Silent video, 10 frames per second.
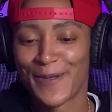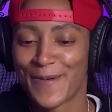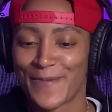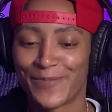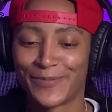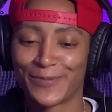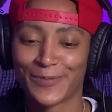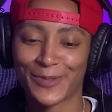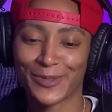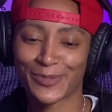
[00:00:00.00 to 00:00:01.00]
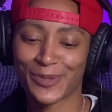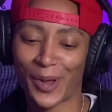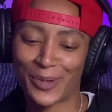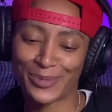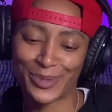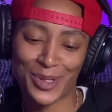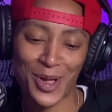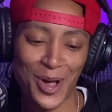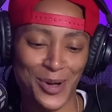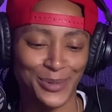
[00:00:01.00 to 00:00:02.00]
I'm in the car, man. Y'all know
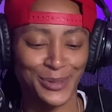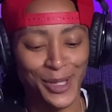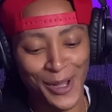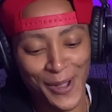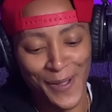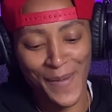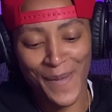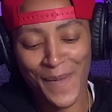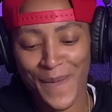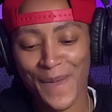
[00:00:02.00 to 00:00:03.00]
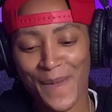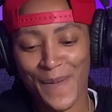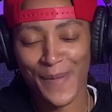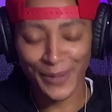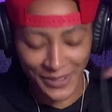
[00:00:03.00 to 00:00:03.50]
how I feel about Ho.